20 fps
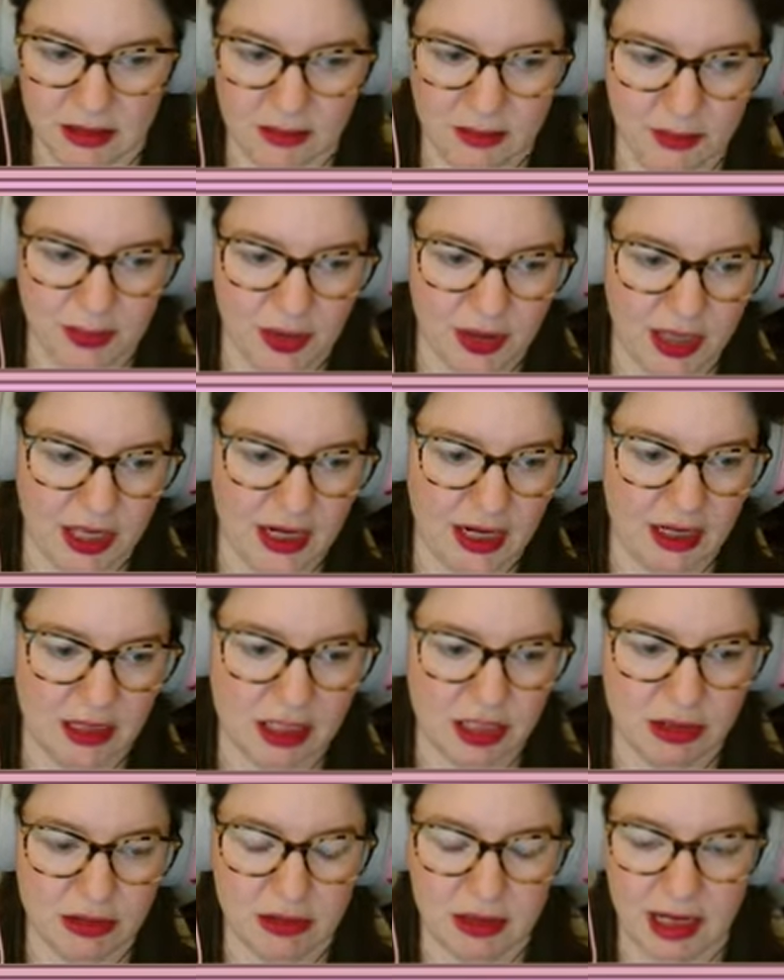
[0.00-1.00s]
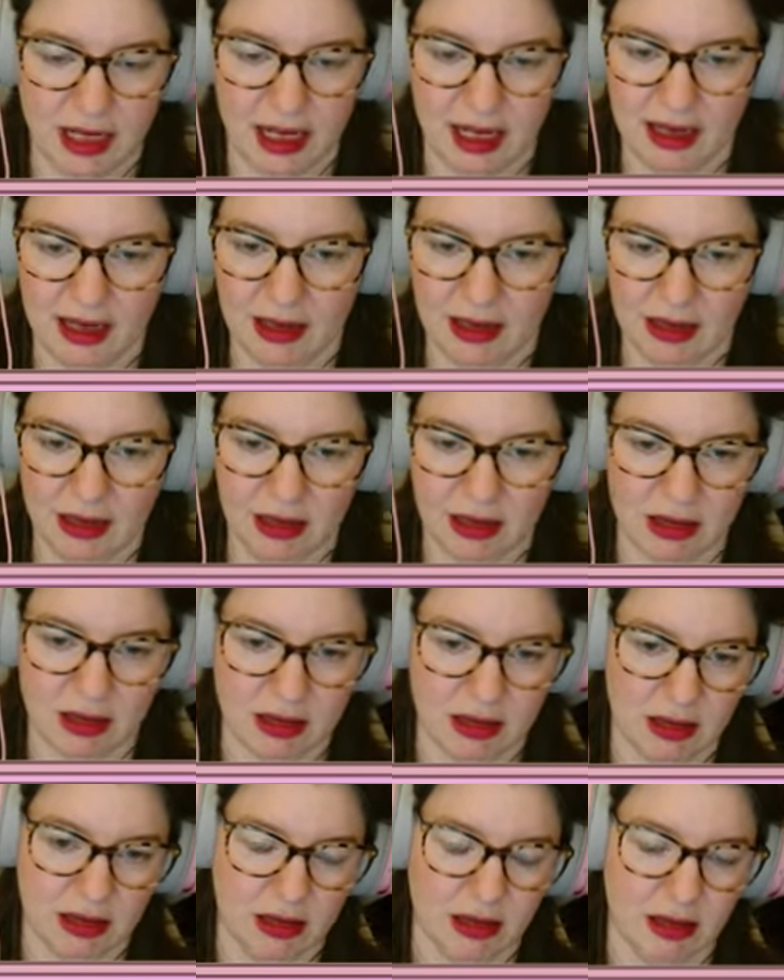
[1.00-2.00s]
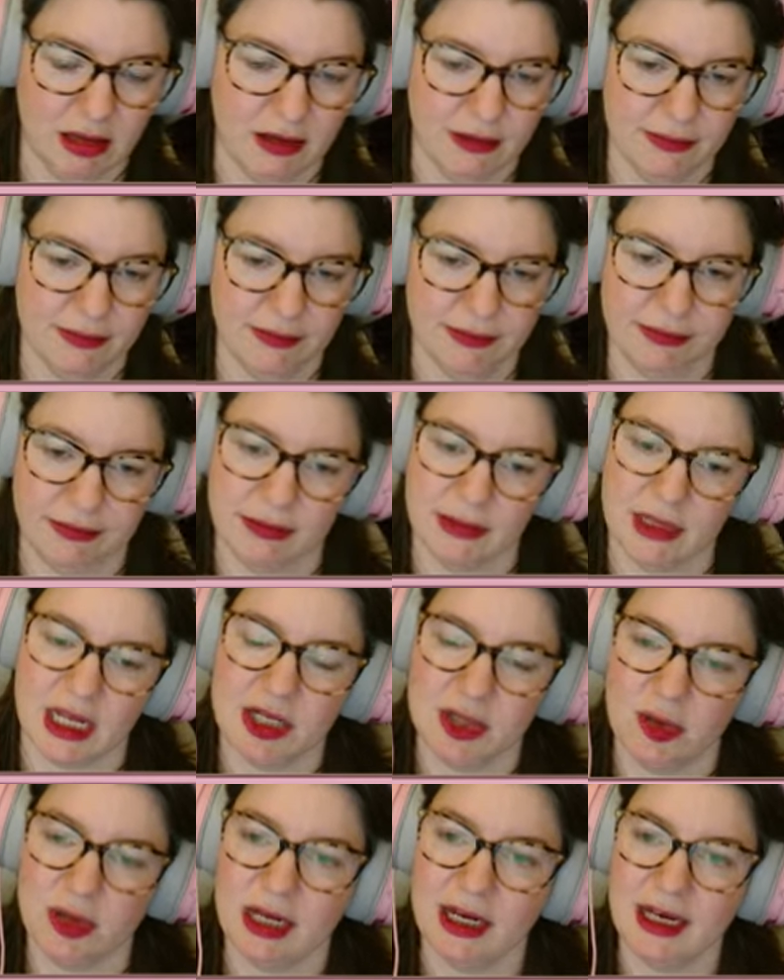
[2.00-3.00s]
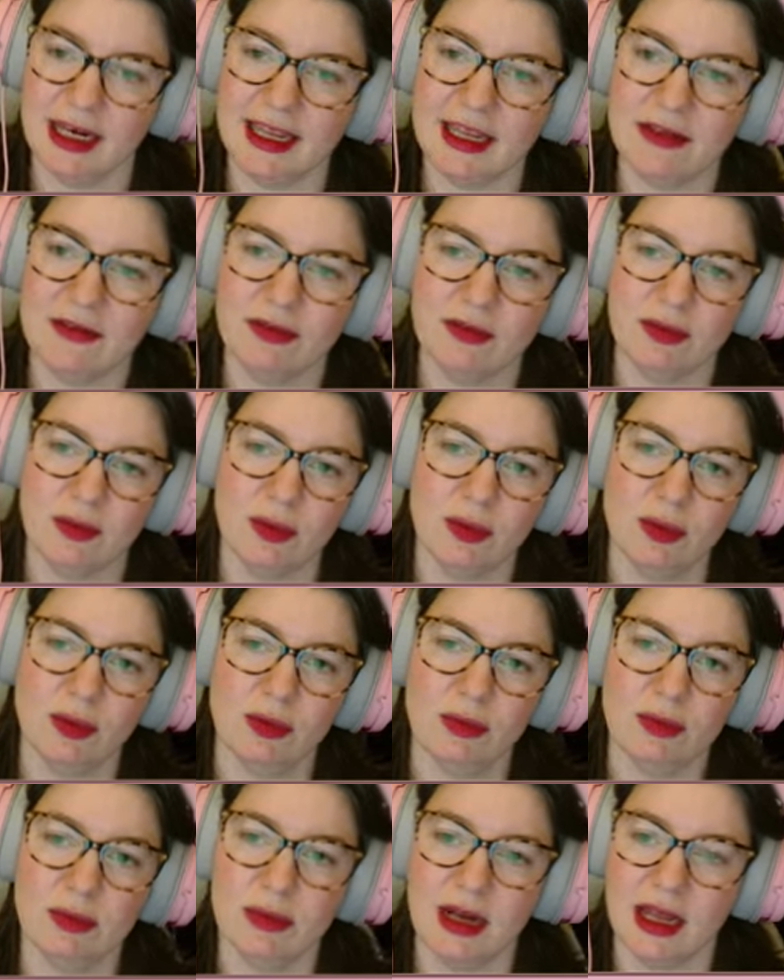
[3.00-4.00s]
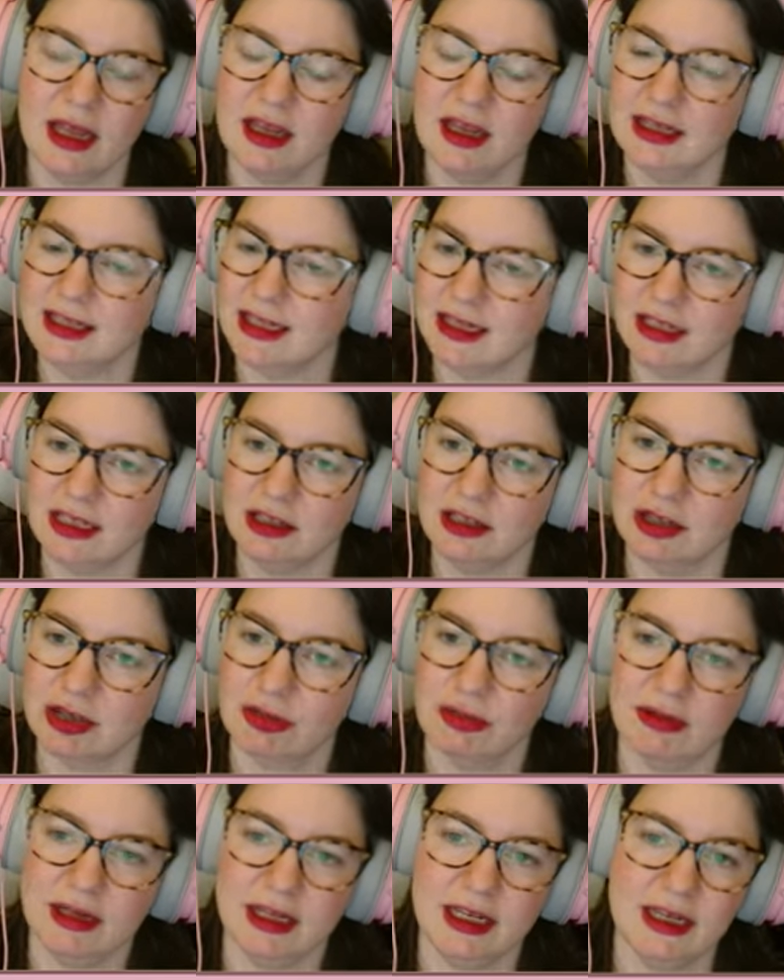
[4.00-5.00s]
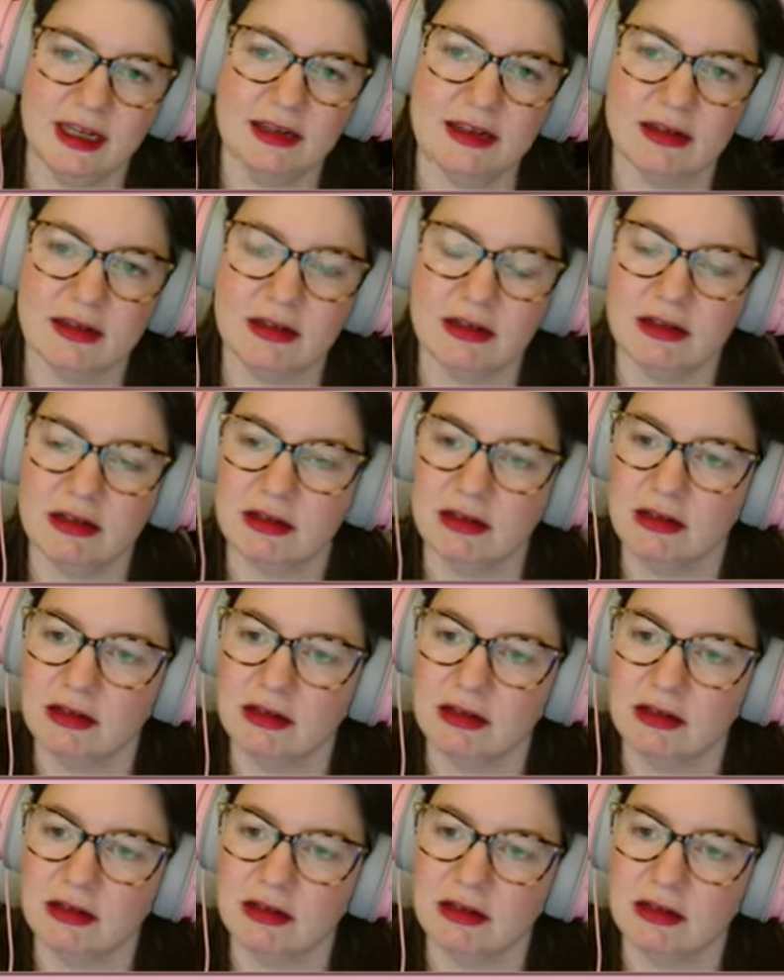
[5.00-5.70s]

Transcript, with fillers: But then I do like, I don't want to leave like Assassin's Creed and